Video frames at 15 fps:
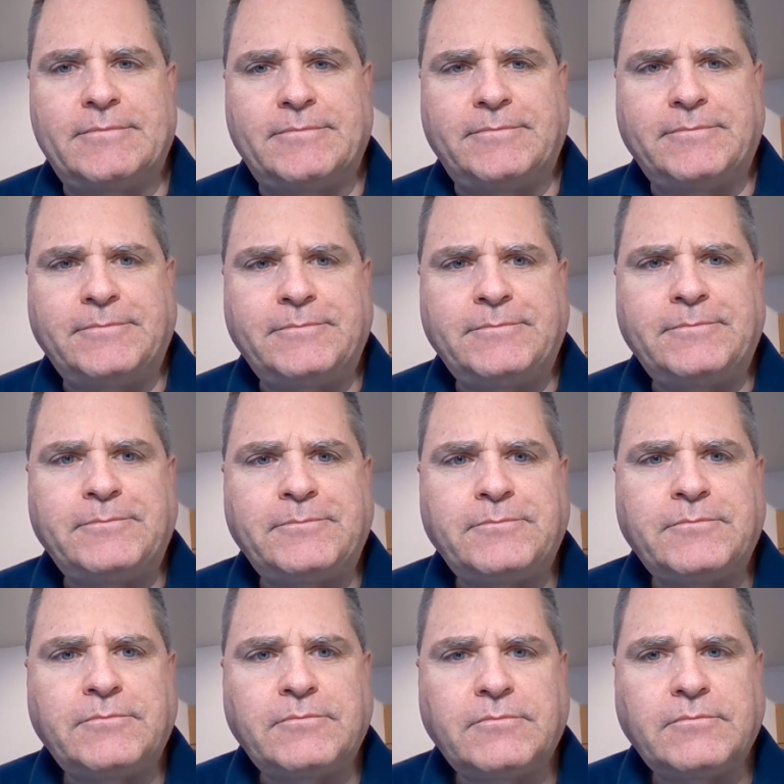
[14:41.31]

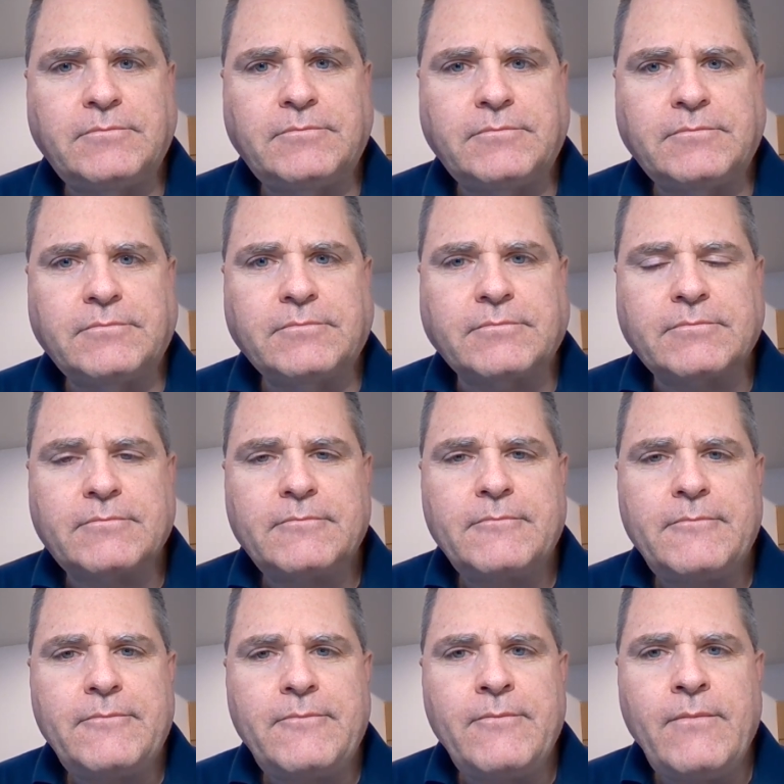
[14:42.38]

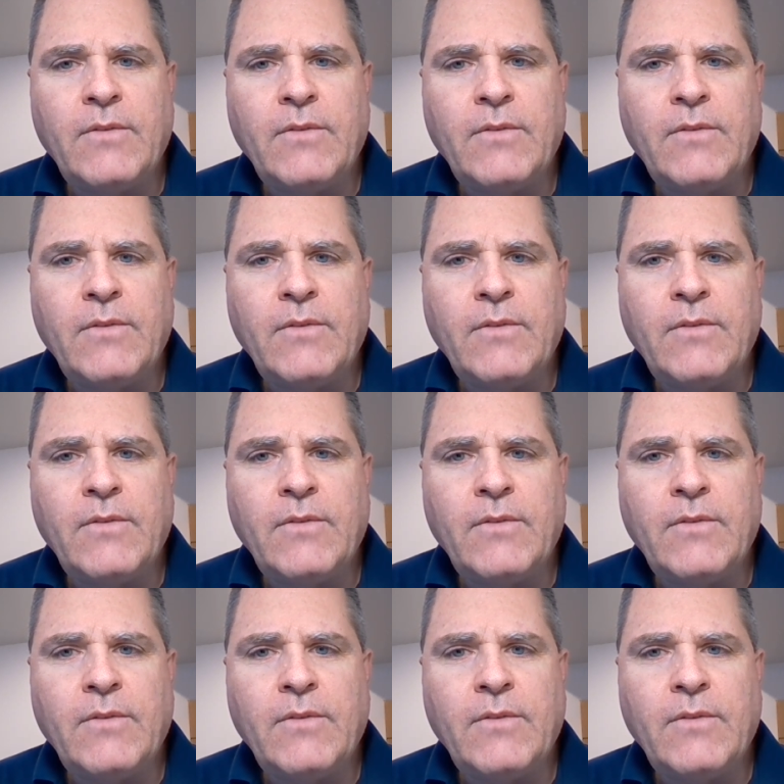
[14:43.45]
No one is speaking in this clip.